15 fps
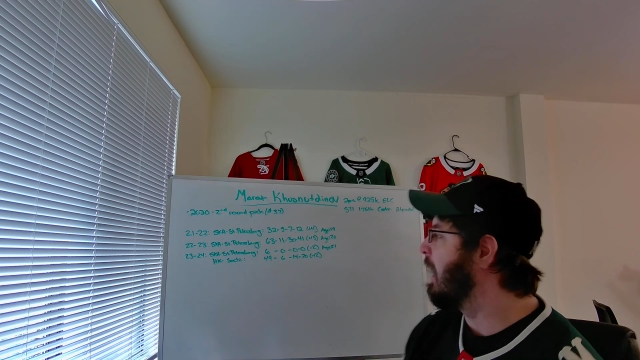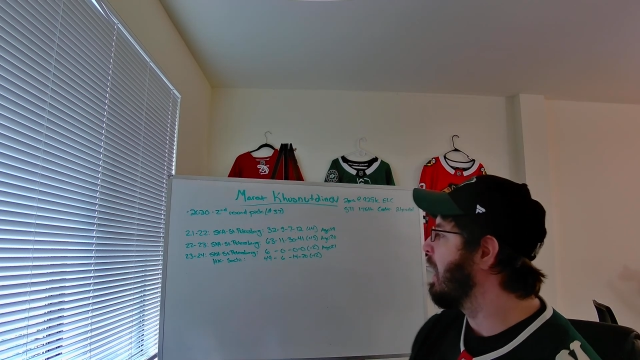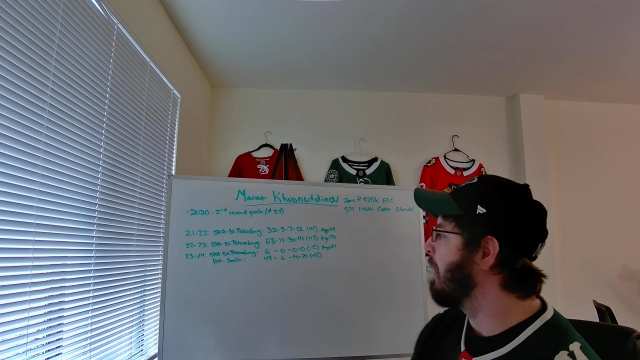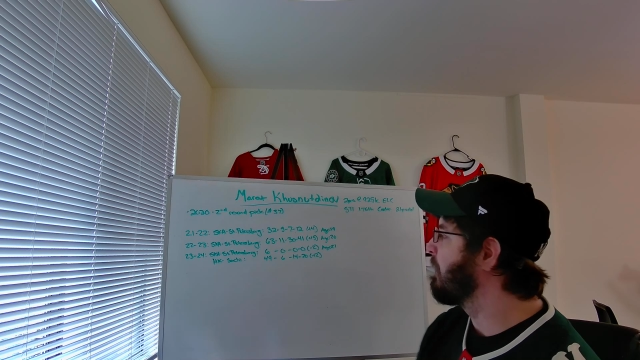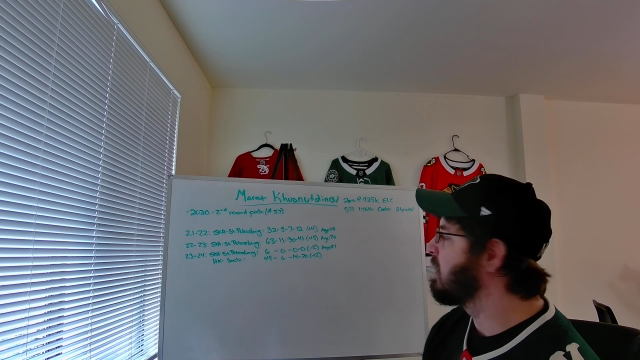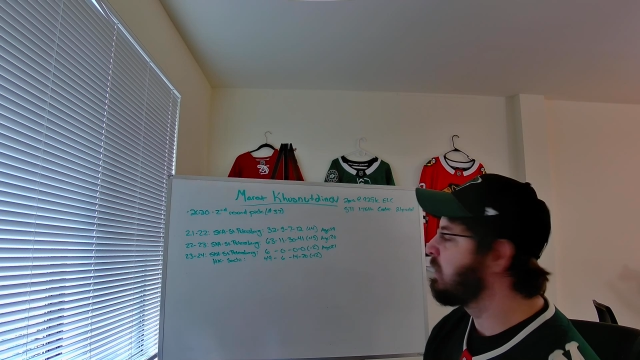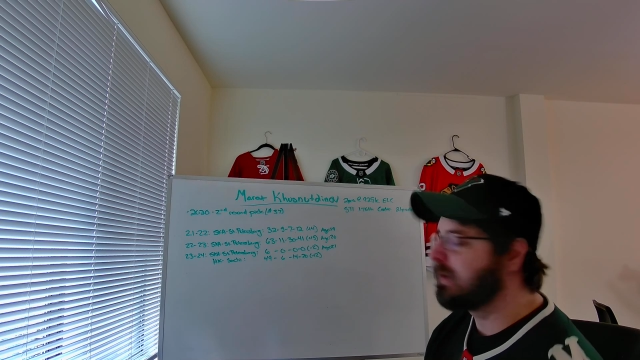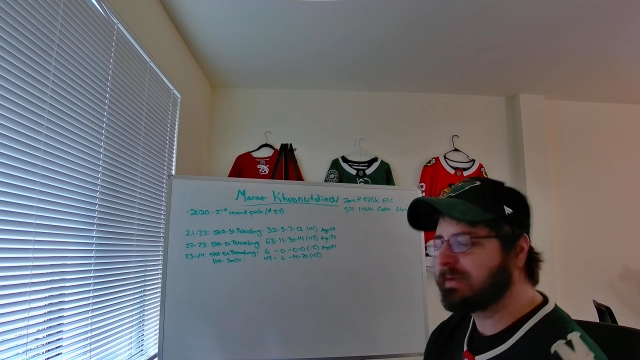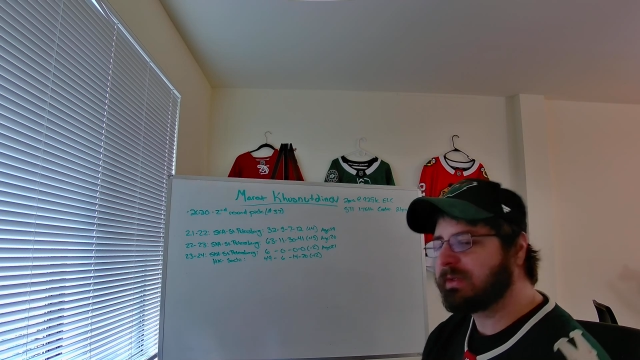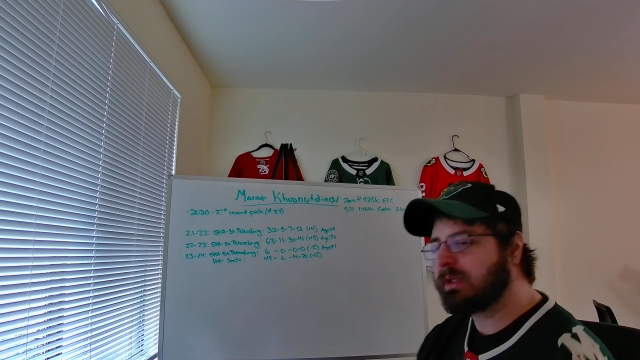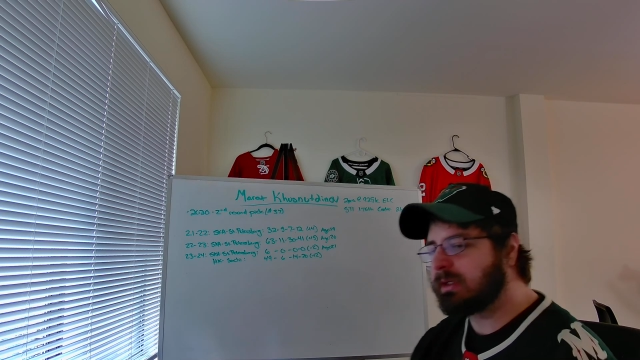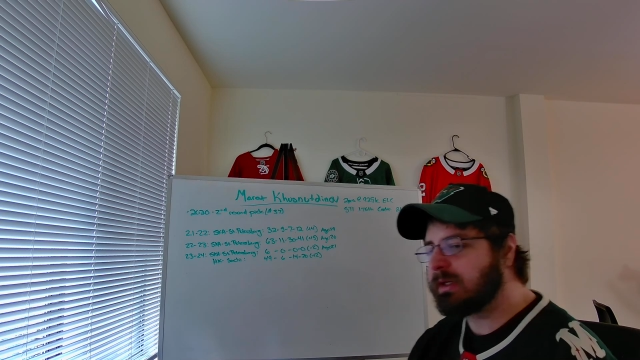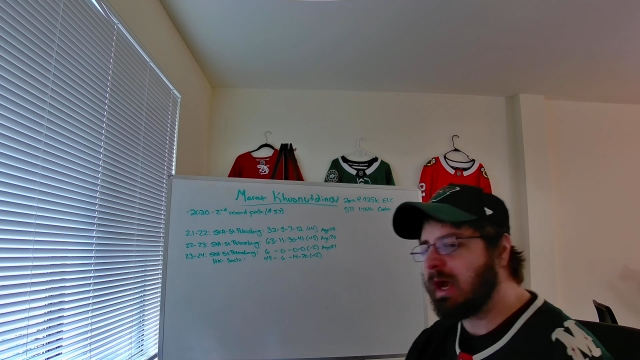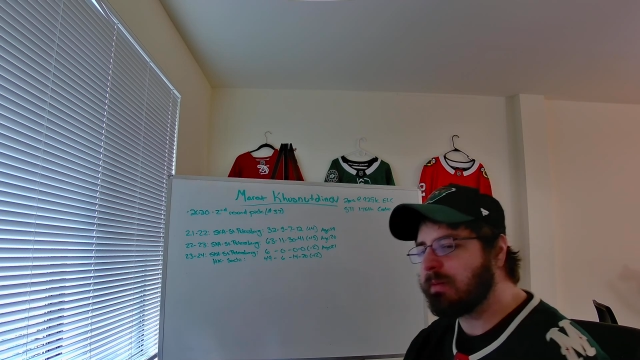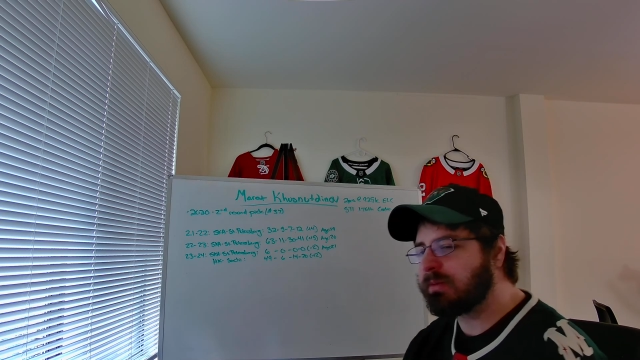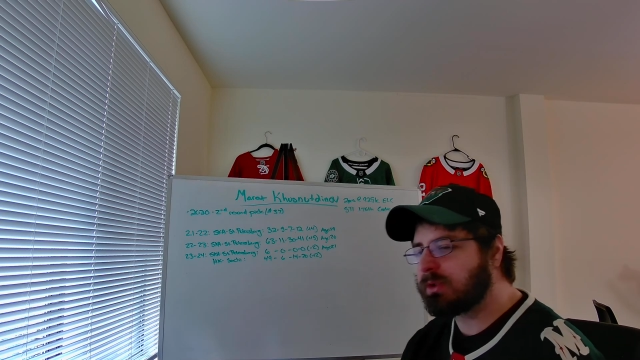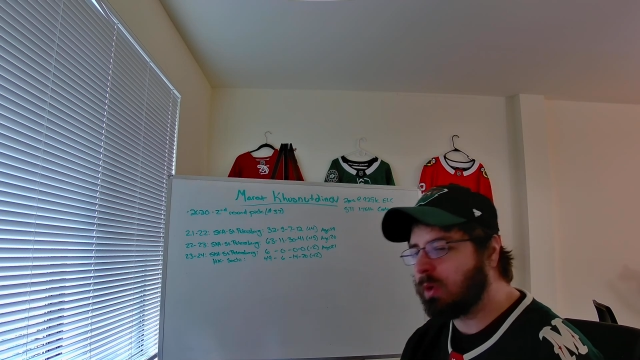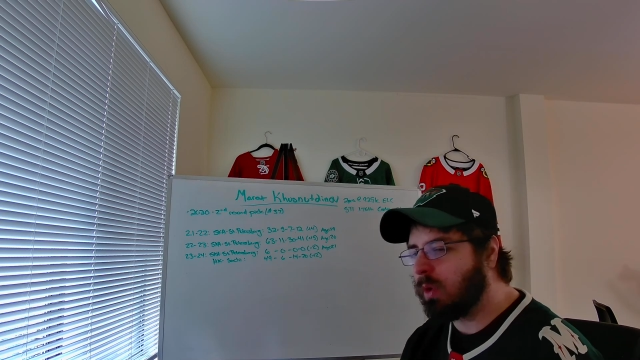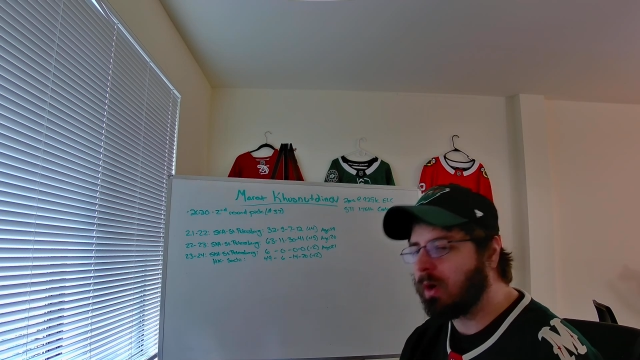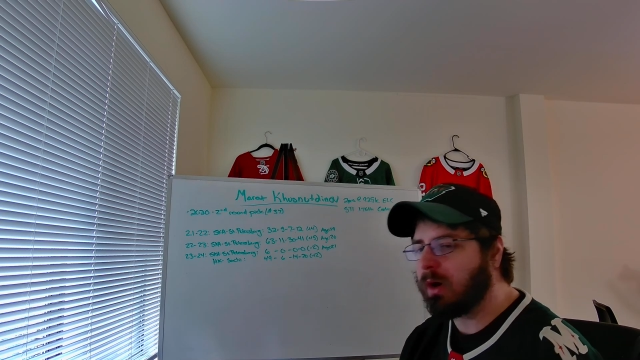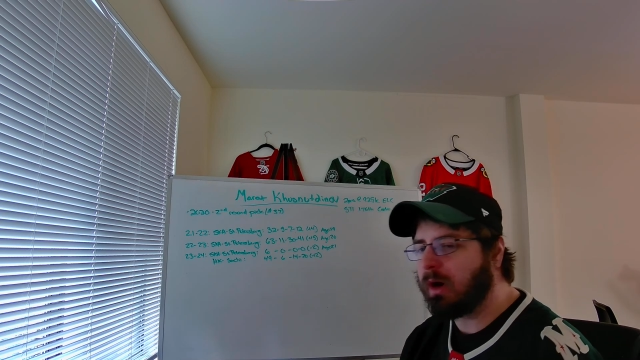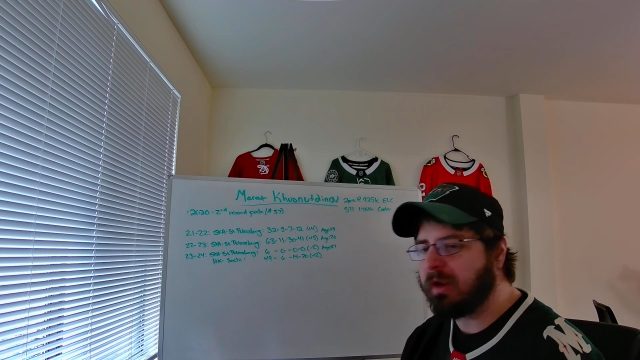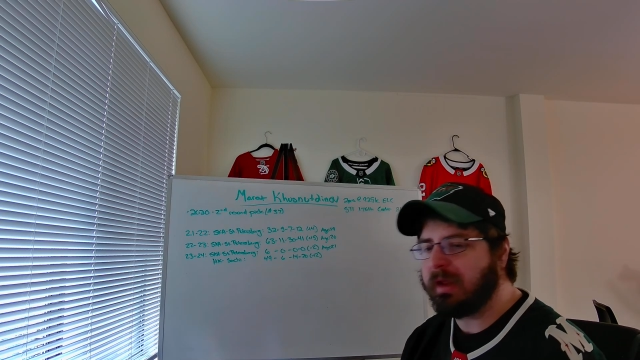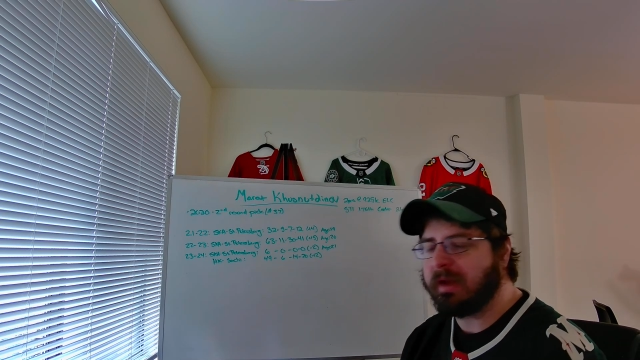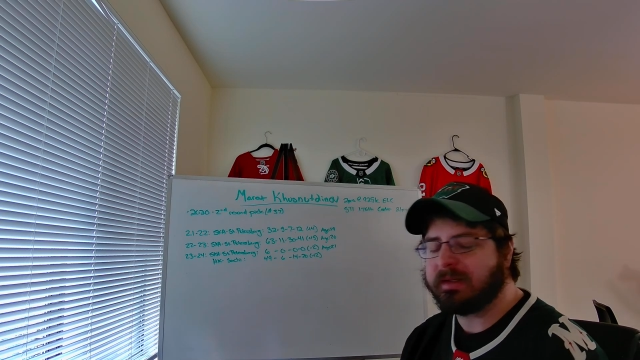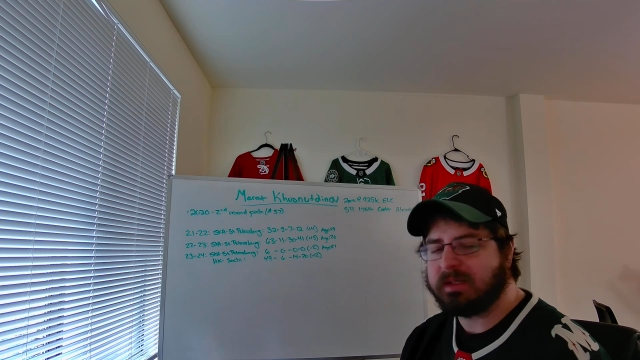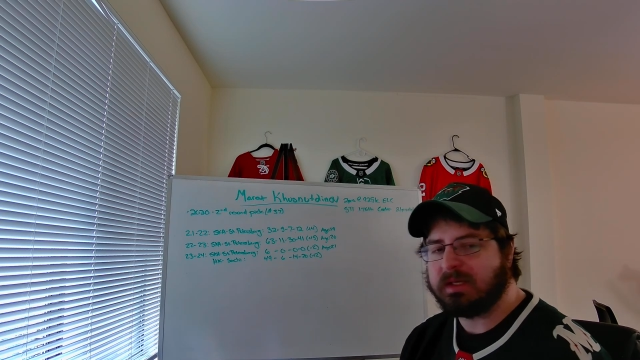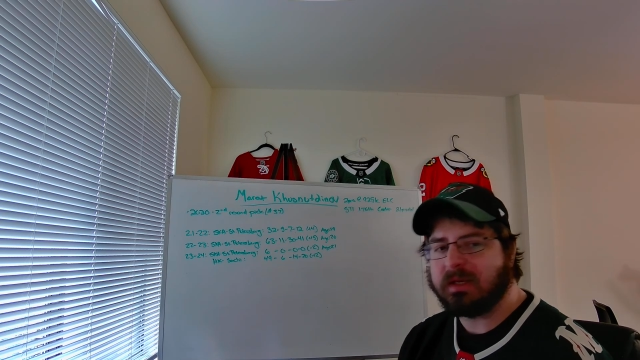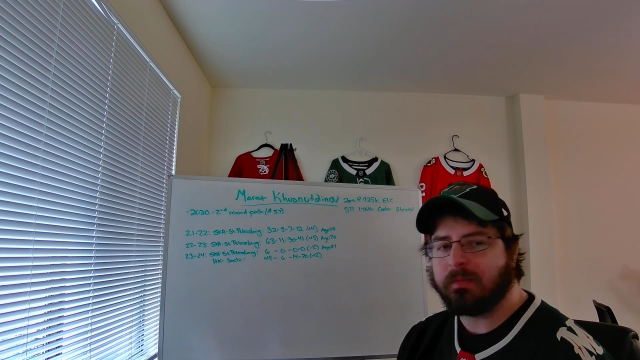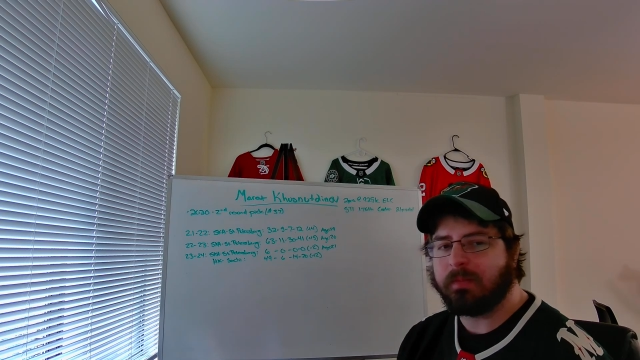He wasn't the top scorer on that
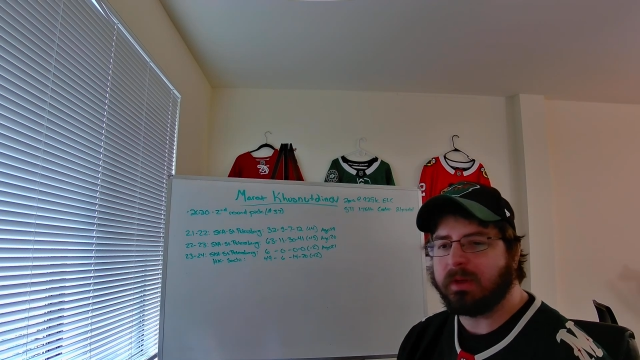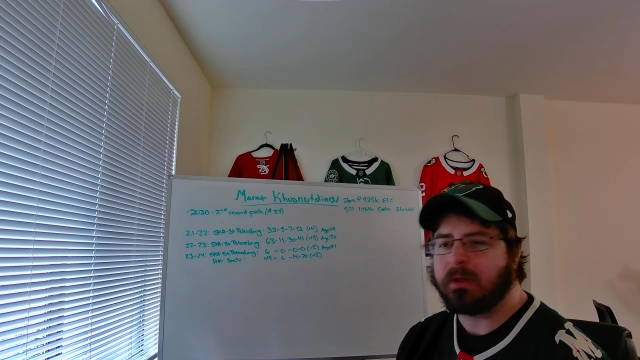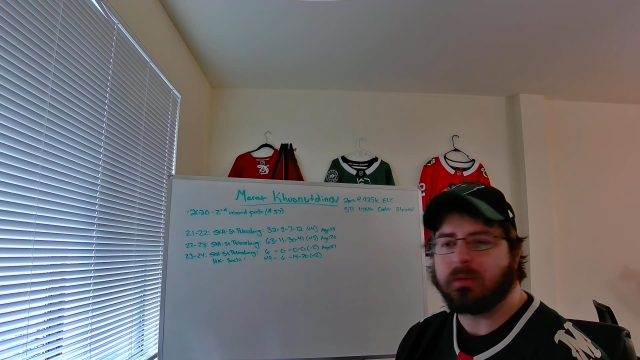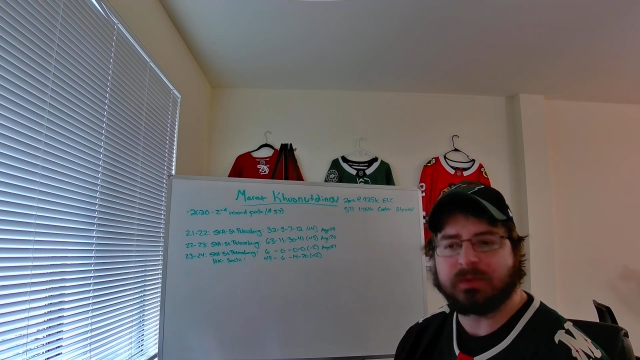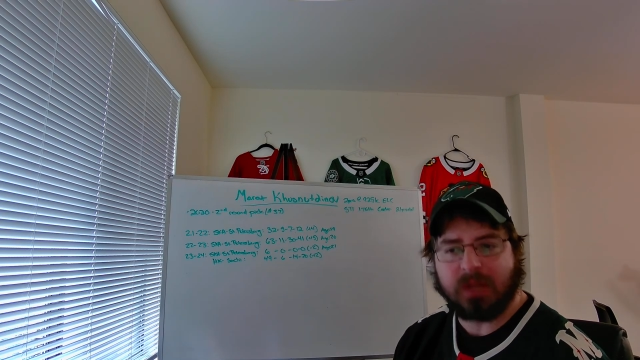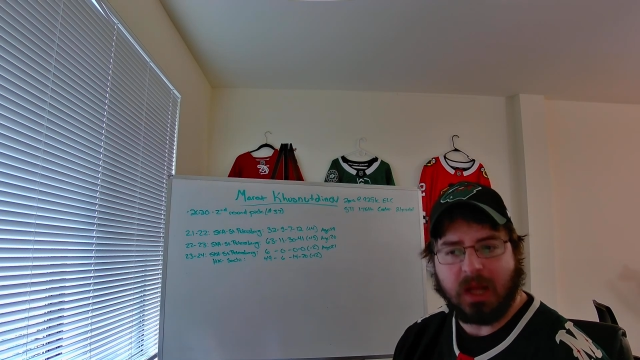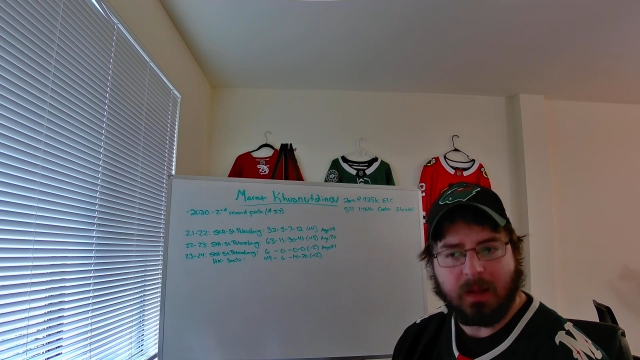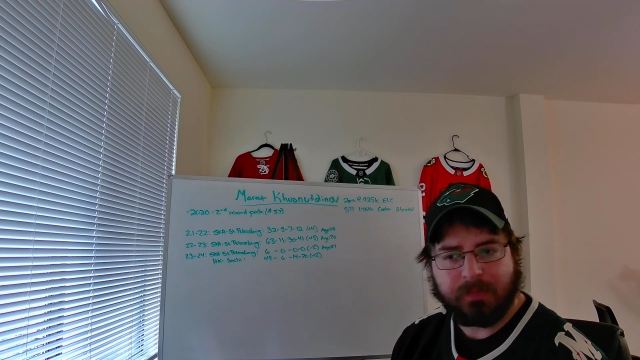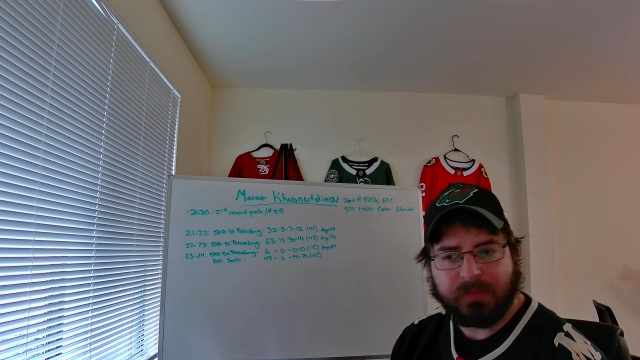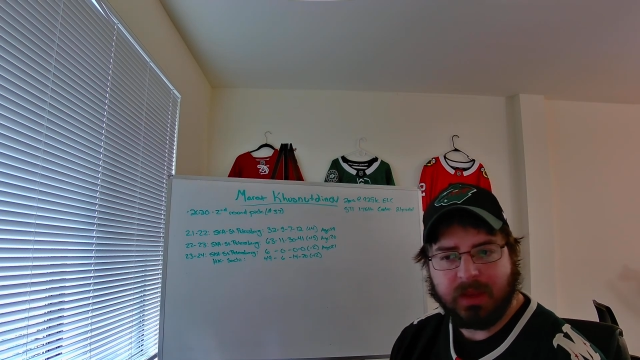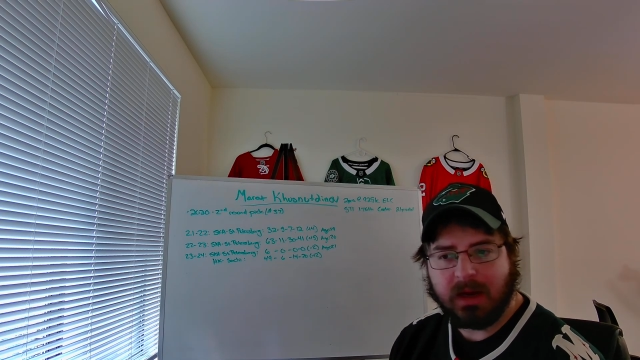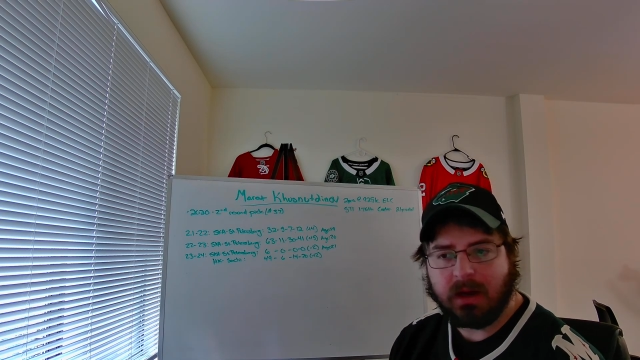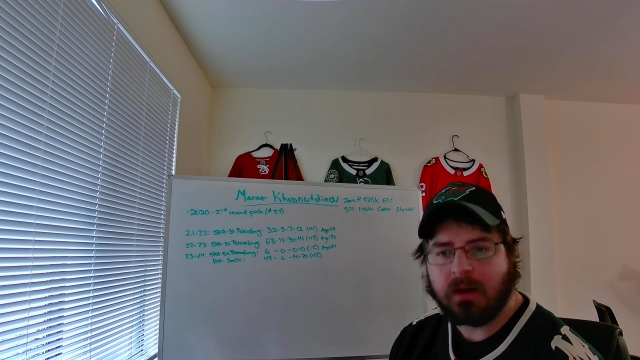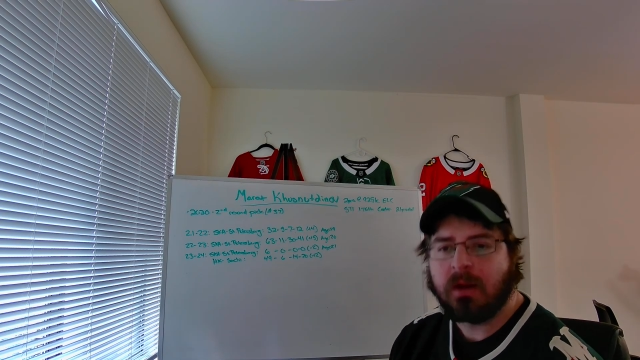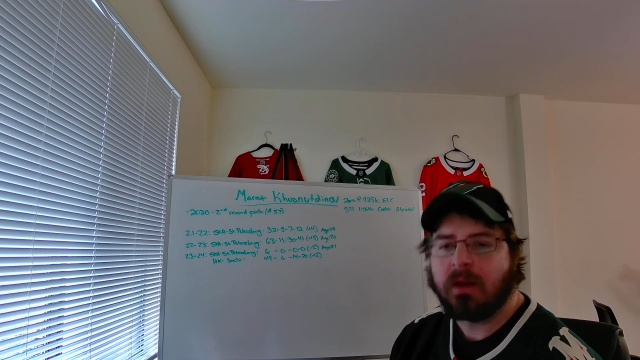team, but he was up there.